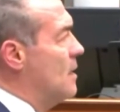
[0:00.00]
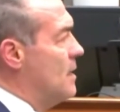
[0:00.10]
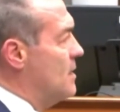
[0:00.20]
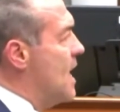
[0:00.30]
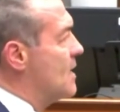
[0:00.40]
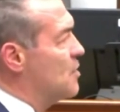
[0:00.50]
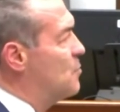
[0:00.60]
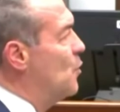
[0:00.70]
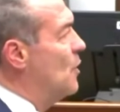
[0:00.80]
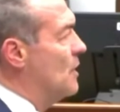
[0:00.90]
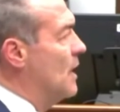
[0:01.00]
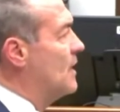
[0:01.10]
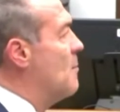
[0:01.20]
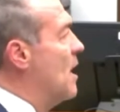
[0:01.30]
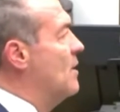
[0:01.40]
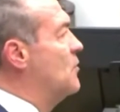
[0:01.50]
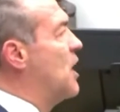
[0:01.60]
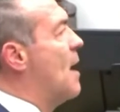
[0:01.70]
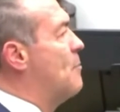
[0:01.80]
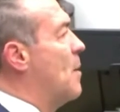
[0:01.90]
He's not disputing that they might have
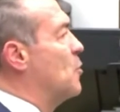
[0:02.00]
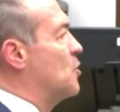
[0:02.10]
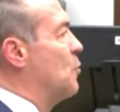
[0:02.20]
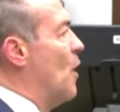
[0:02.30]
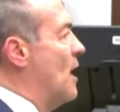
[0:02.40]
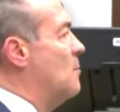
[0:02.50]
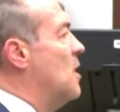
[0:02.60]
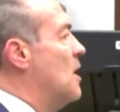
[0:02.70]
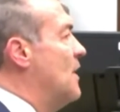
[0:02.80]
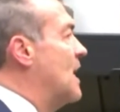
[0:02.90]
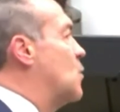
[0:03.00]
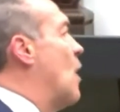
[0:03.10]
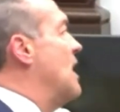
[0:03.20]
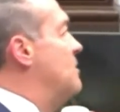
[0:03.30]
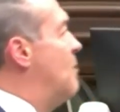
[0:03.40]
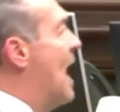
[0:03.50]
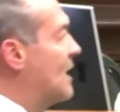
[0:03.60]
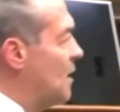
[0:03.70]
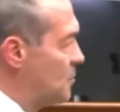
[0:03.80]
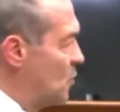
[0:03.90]
shot pepper spray at him. That's why he
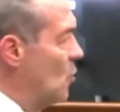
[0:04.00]
backed up so